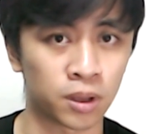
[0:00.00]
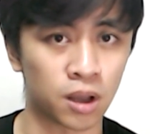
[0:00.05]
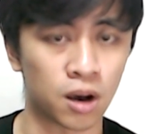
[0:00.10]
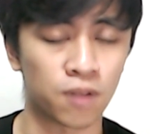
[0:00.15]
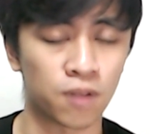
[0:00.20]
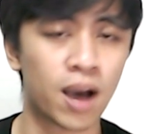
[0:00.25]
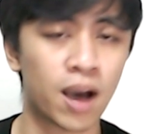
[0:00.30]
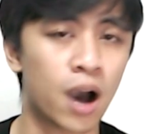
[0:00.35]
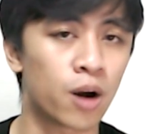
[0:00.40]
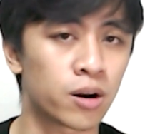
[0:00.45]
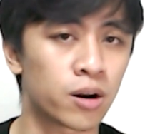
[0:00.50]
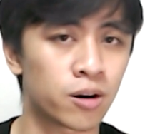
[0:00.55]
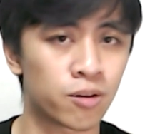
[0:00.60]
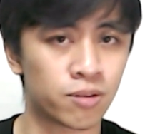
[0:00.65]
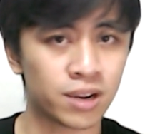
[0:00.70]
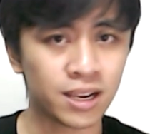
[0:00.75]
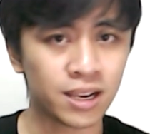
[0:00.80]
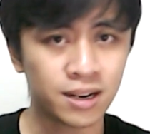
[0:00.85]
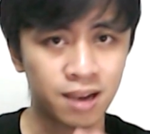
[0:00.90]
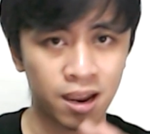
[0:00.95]
of how to
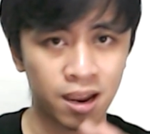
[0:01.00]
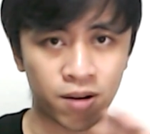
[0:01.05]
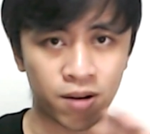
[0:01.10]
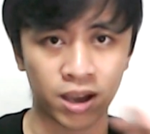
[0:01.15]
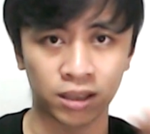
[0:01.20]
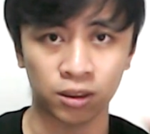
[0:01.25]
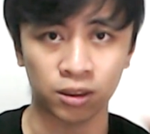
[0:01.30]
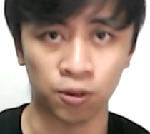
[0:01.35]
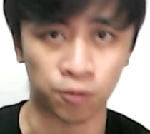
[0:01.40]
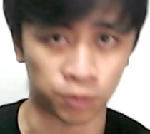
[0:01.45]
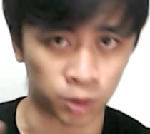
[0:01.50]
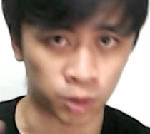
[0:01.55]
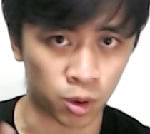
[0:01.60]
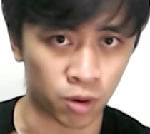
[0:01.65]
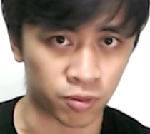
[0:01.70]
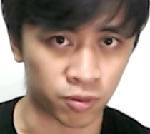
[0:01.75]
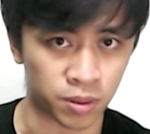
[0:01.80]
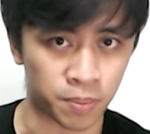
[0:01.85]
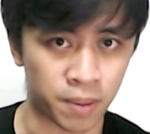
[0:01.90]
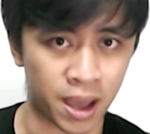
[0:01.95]
redirect the flow
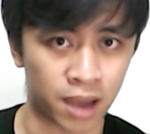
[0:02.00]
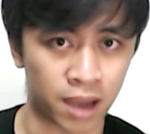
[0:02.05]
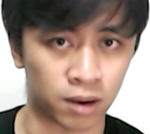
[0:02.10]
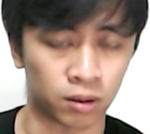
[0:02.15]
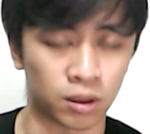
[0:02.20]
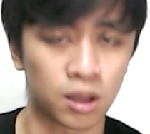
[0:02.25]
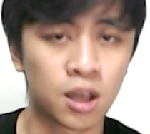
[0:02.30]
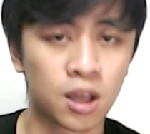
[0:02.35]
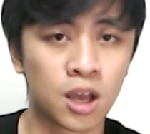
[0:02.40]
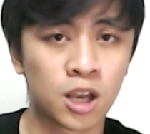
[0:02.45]
of the battle